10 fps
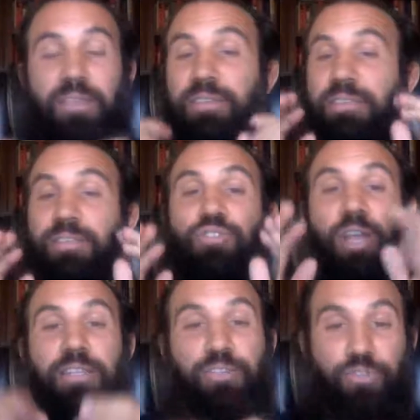This isn't
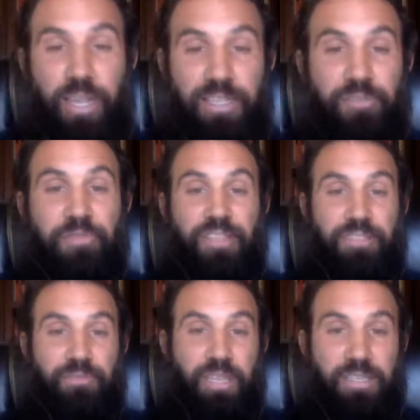trying to create
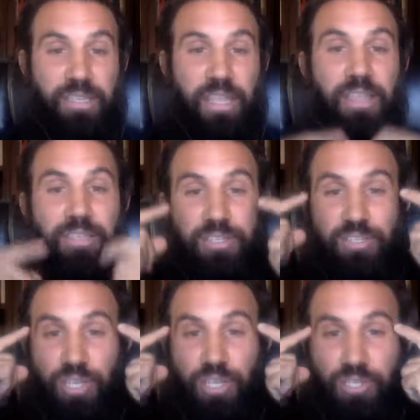defensiveness. This
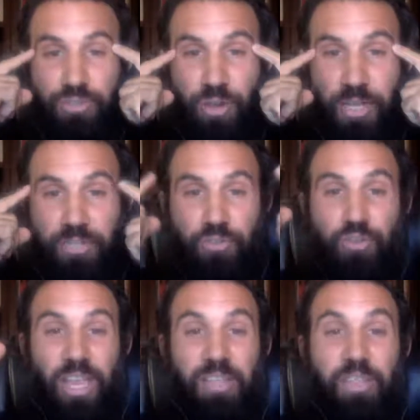is just trying to
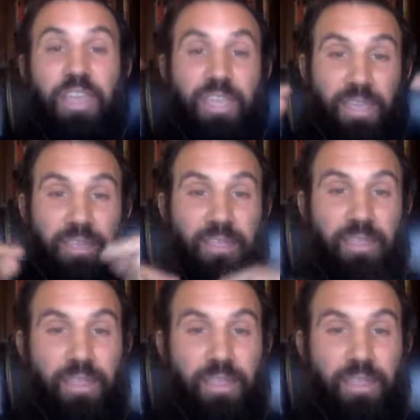create thinking.